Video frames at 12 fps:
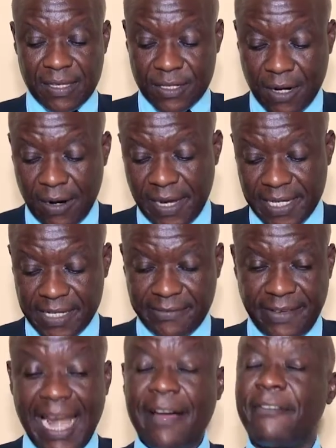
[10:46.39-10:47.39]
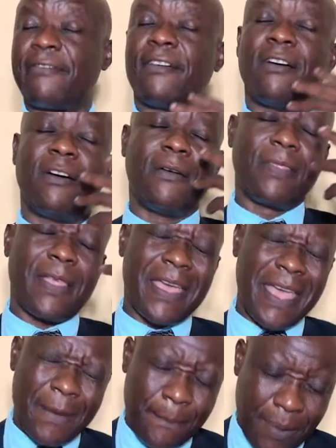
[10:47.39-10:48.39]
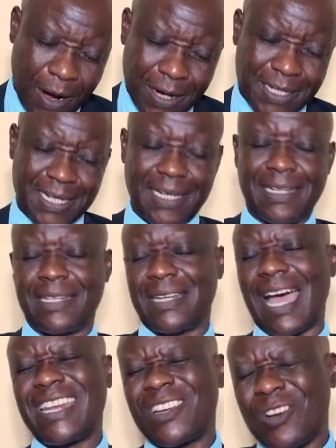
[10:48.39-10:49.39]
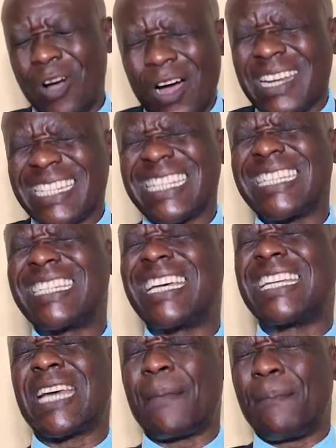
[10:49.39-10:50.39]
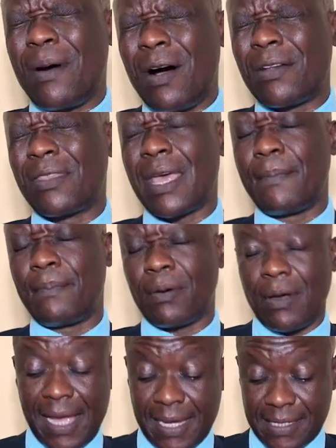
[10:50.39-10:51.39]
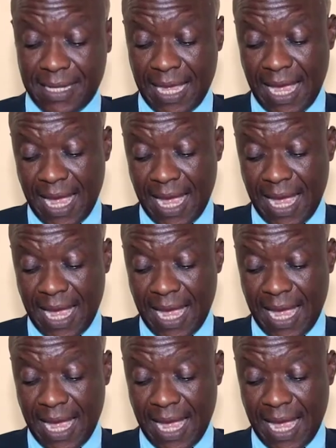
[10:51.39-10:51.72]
So it is therefore important and contingent upon the employers